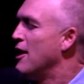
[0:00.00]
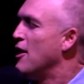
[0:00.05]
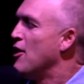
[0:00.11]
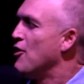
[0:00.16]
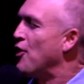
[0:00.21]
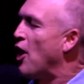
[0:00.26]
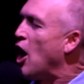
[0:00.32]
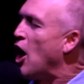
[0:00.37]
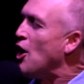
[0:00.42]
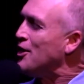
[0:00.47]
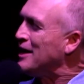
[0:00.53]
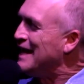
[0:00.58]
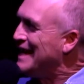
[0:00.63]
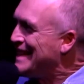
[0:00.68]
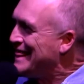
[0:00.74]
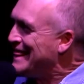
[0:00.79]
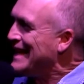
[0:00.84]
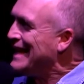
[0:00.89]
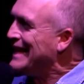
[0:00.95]
The only
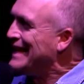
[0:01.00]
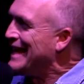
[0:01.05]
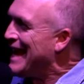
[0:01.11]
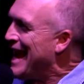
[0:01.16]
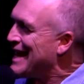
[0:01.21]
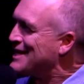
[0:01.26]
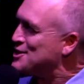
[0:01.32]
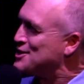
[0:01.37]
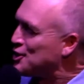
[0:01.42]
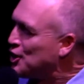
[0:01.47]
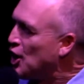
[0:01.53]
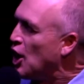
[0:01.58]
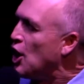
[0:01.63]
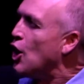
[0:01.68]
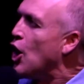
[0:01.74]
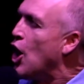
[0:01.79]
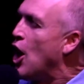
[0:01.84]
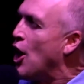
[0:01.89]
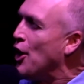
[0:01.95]
thing he had to go
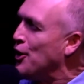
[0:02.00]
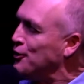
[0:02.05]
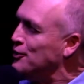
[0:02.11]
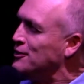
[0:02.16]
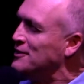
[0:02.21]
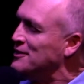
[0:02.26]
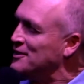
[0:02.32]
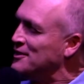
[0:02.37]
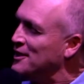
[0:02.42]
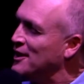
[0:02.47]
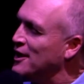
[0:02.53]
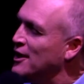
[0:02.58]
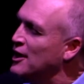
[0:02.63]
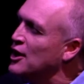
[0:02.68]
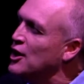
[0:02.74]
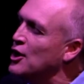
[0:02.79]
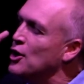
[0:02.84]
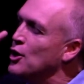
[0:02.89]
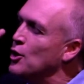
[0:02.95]
on
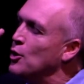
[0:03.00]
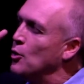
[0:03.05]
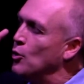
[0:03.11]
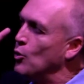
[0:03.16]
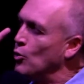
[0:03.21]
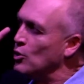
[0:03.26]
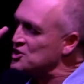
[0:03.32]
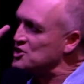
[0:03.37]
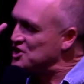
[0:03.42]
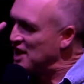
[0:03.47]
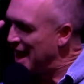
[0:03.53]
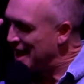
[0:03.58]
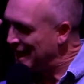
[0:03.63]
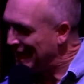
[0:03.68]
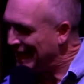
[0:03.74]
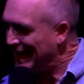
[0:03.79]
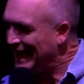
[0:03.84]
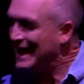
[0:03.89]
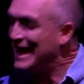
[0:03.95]
was that
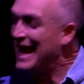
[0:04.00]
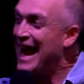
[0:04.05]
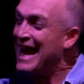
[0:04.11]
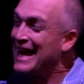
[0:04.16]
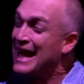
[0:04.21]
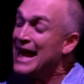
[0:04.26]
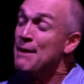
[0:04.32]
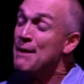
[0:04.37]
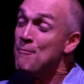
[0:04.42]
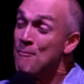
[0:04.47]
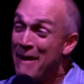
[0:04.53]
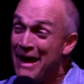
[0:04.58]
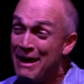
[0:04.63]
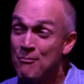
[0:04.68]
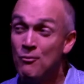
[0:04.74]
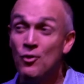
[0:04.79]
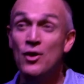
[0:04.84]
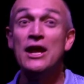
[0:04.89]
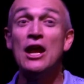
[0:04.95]
he had a
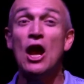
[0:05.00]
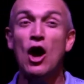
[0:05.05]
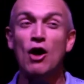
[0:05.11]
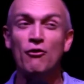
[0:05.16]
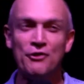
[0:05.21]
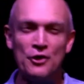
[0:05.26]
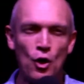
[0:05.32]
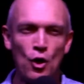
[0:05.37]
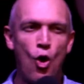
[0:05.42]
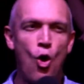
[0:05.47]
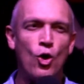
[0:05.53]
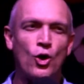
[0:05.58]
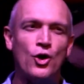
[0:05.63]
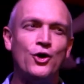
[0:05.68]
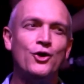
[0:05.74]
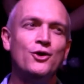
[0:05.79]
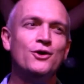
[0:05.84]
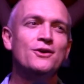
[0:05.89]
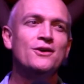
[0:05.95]
memory of York
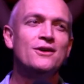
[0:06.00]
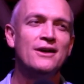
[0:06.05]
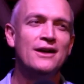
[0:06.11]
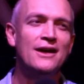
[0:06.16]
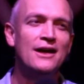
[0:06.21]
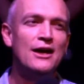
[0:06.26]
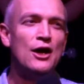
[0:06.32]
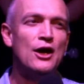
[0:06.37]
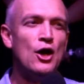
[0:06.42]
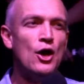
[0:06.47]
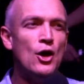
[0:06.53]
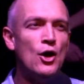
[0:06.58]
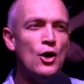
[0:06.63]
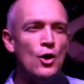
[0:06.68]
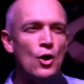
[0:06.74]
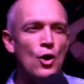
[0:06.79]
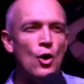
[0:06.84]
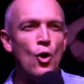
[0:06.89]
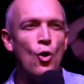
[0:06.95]

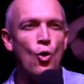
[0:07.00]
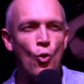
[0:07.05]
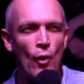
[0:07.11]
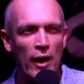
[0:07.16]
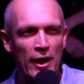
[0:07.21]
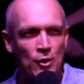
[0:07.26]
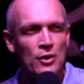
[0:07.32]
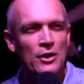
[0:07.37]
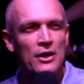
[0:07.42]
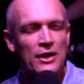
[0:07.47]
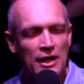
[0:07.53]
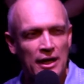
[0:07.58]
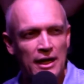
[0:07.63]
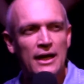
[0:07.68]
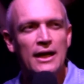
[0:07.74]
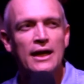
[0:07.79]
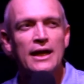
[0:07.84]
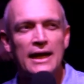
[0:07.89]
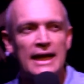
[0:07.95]
when
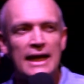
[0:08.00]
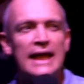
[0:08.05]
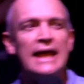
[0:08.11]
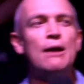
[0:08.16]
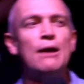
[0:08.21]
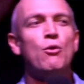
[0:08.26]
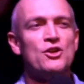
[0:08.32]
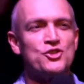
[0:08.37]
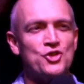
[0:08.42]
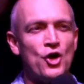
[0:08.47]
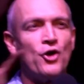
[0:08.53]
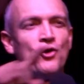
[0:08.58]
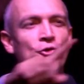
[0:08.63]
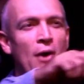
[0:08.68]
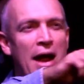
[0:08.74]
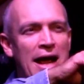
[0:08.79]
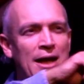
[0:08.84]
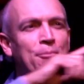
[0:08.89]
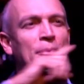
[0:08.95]
he was on
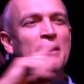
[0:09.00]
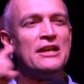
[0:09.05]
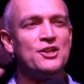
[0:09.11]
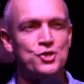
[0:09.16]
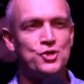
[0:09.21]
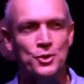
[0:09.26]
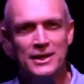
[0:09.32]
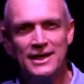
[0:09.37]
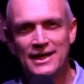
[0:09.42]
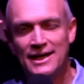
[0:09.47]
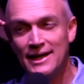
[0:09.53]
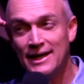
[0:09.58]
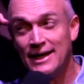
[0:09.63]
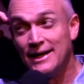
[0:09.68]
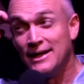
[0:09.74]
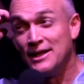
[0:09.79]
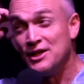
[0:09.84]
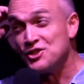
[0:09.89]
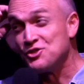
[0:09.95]
rugby tour in
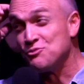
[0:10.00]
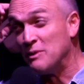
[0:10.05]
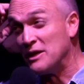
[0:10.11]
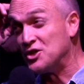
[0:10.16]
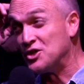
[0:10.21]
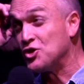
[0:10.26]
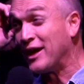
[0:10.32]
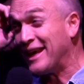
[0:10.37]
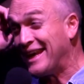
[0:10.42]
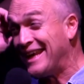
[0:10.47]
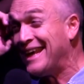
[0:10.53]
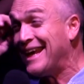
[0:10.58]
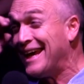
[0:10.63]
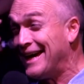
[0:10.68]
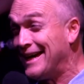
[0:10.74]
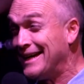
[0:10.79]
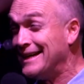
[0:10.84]
his matric year.